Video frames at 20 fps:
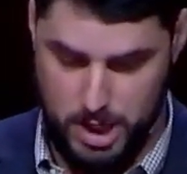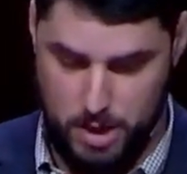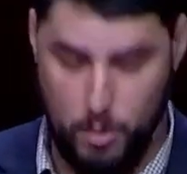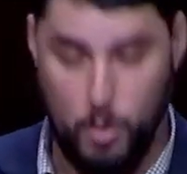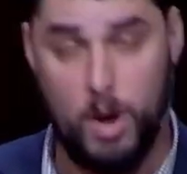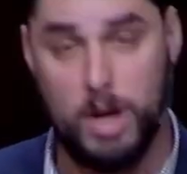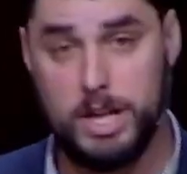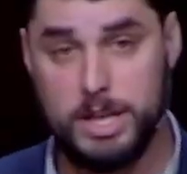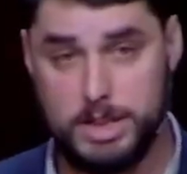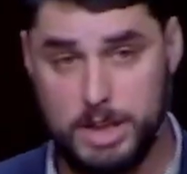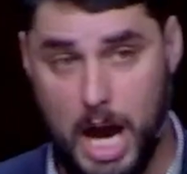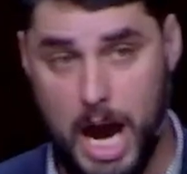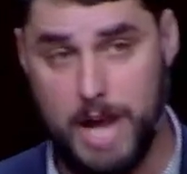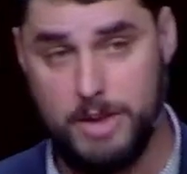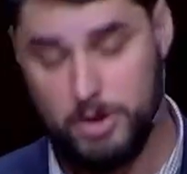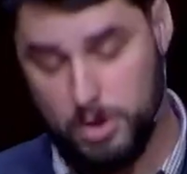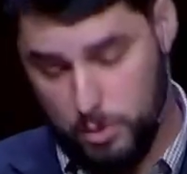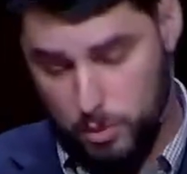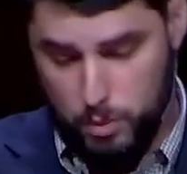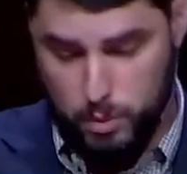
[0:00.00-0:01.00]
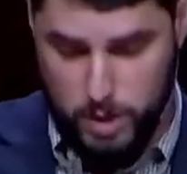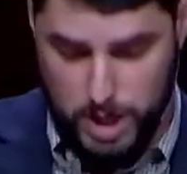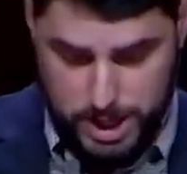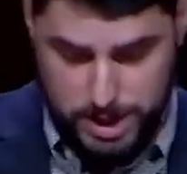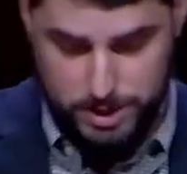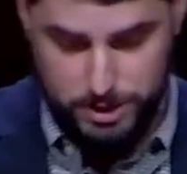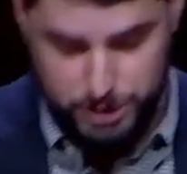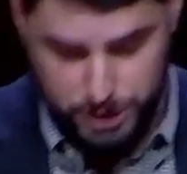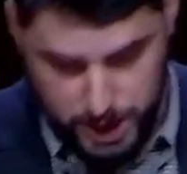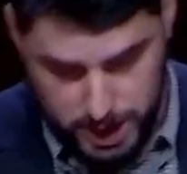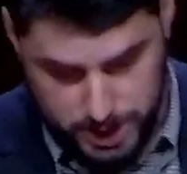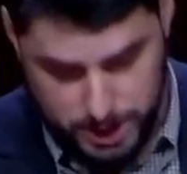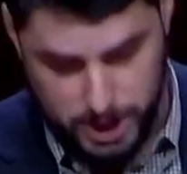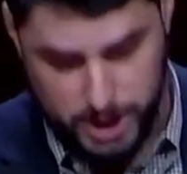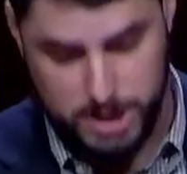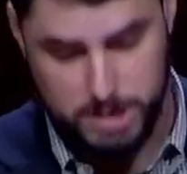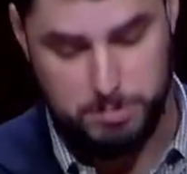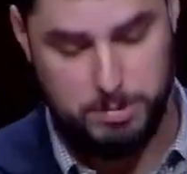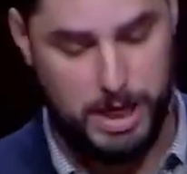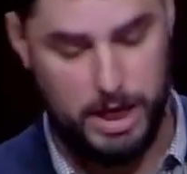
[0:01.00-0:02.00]
One is either with
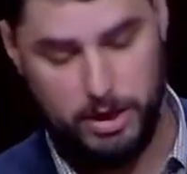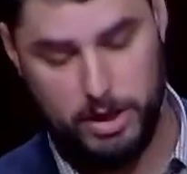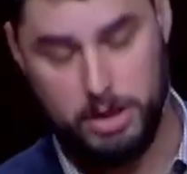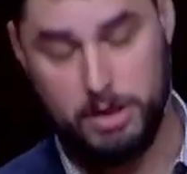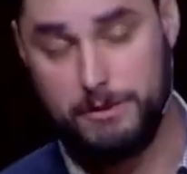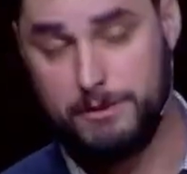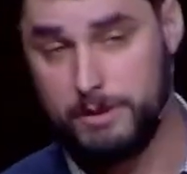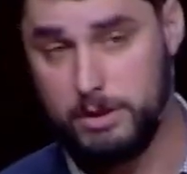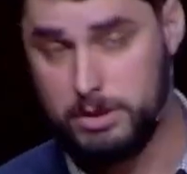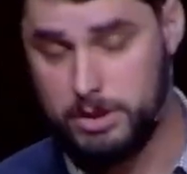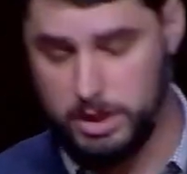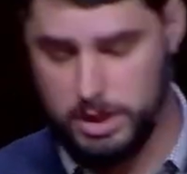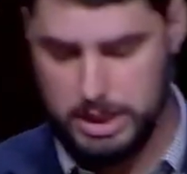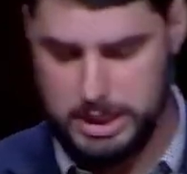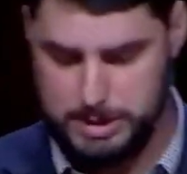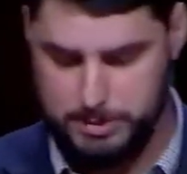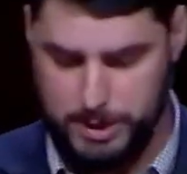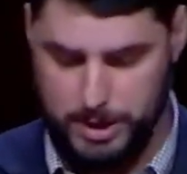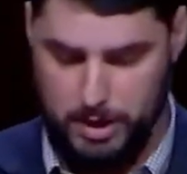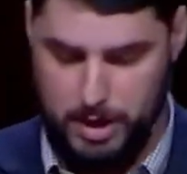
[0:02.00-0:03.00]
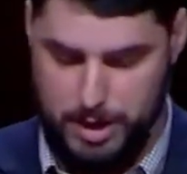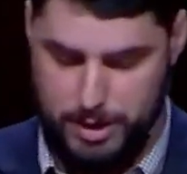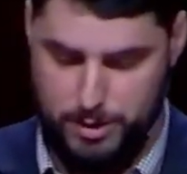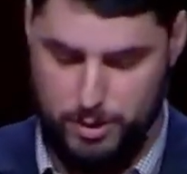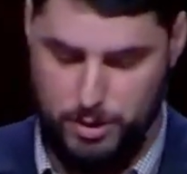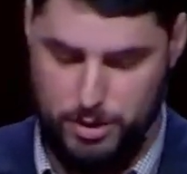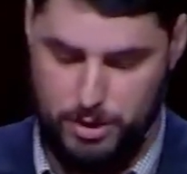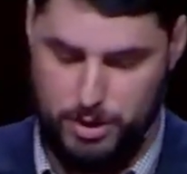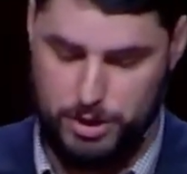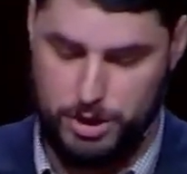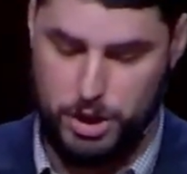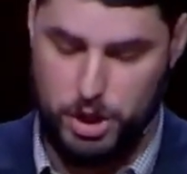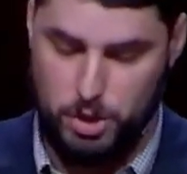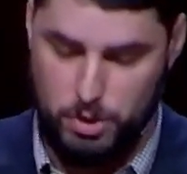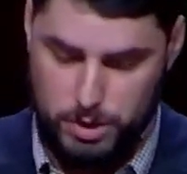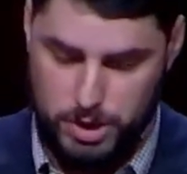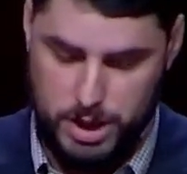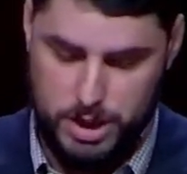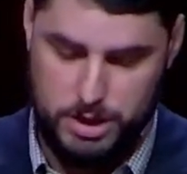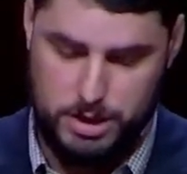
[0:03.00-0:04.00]
Jesus, bearing the fruits of the Spirit through their
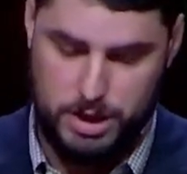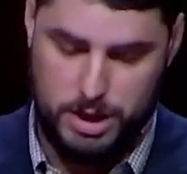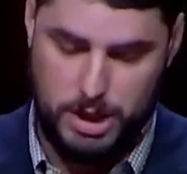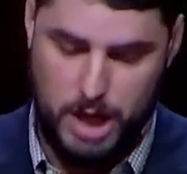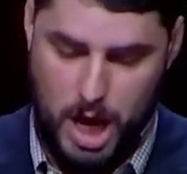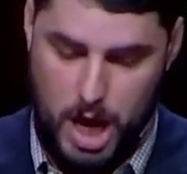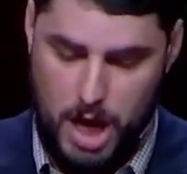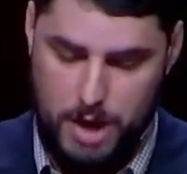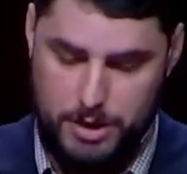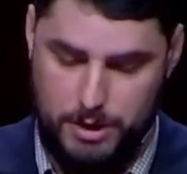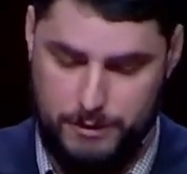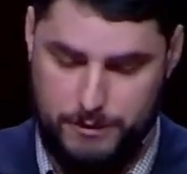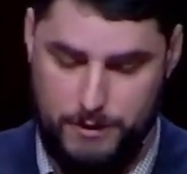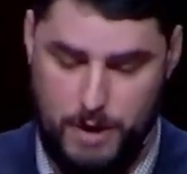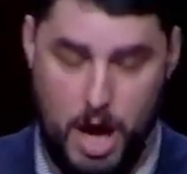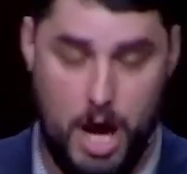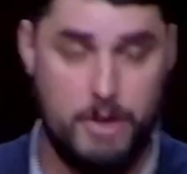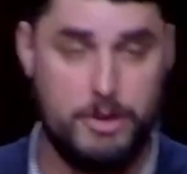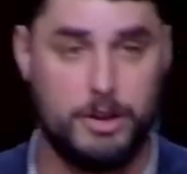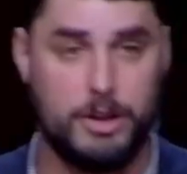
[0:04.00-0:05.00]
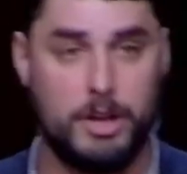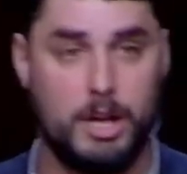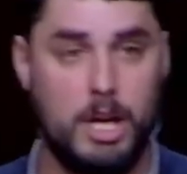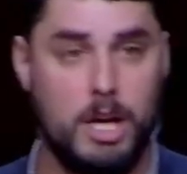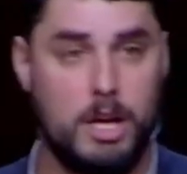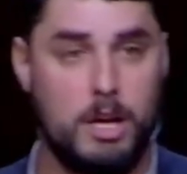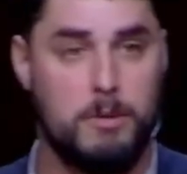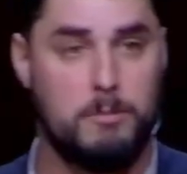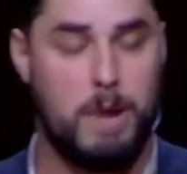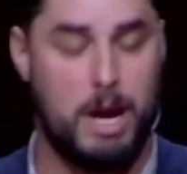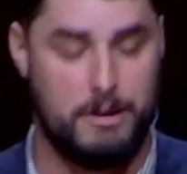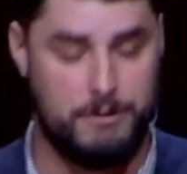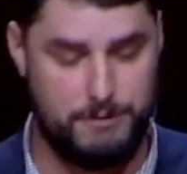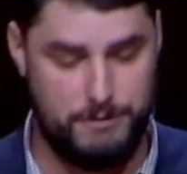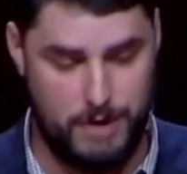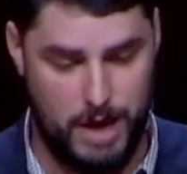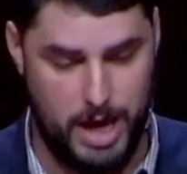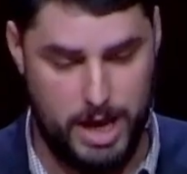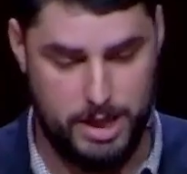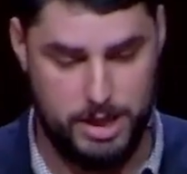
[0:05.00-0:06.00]
union to God, their Father, by
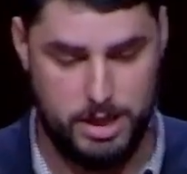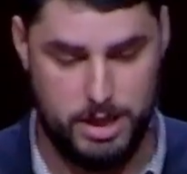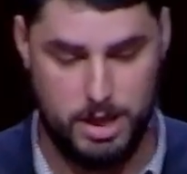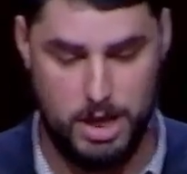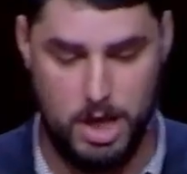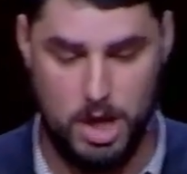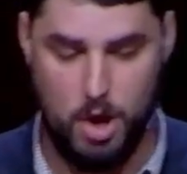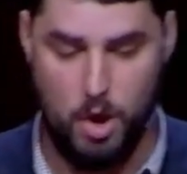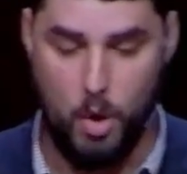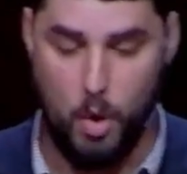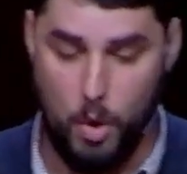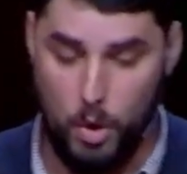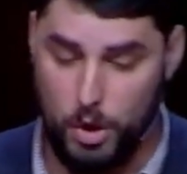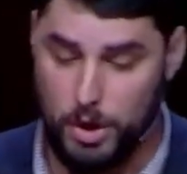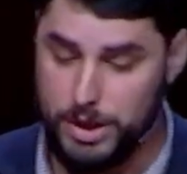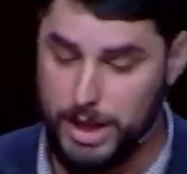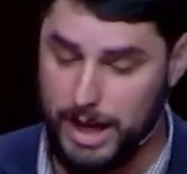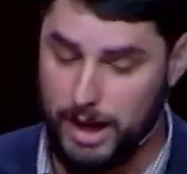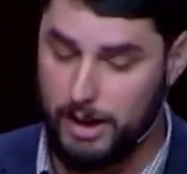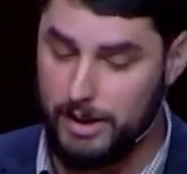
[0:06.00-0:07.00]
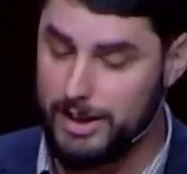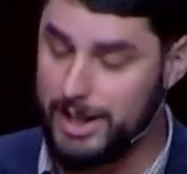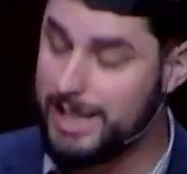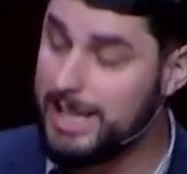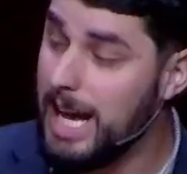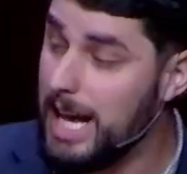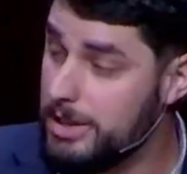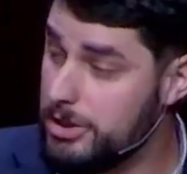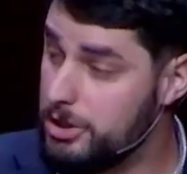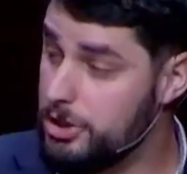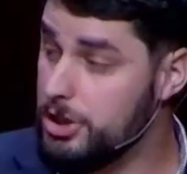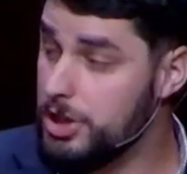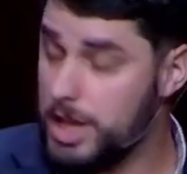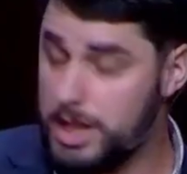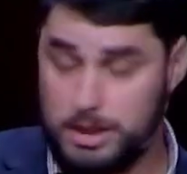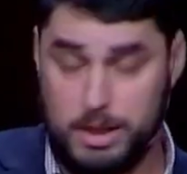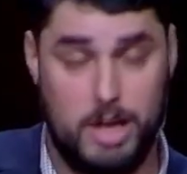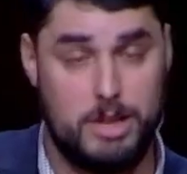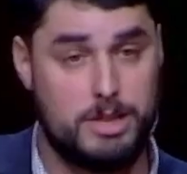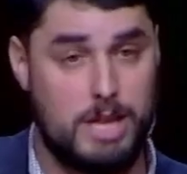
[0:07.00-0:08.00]
faith, or they are against
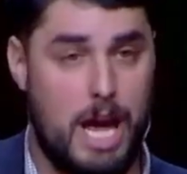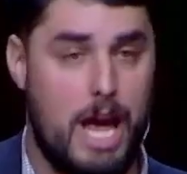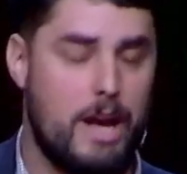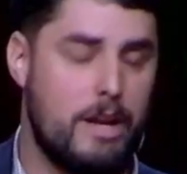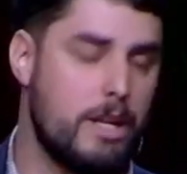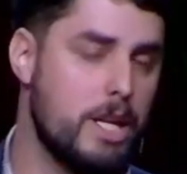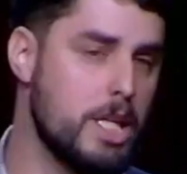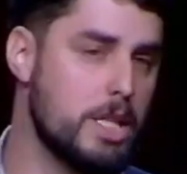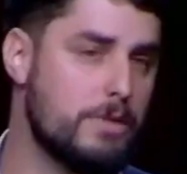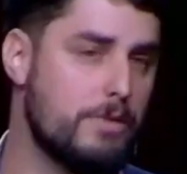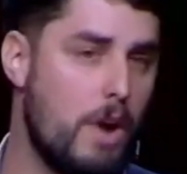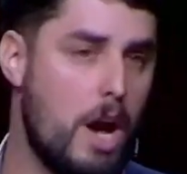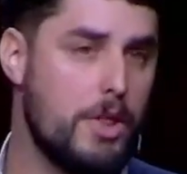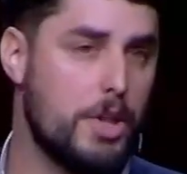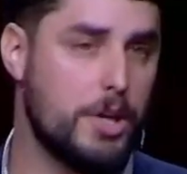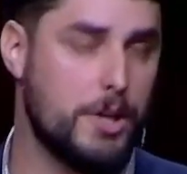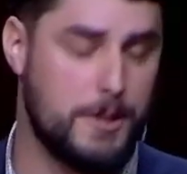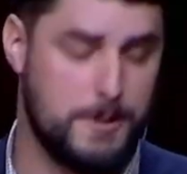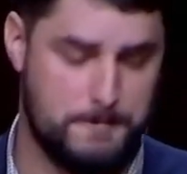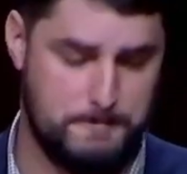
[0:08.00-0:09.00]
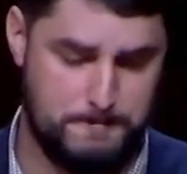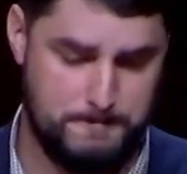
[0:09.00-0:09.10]
Jesus and his Father.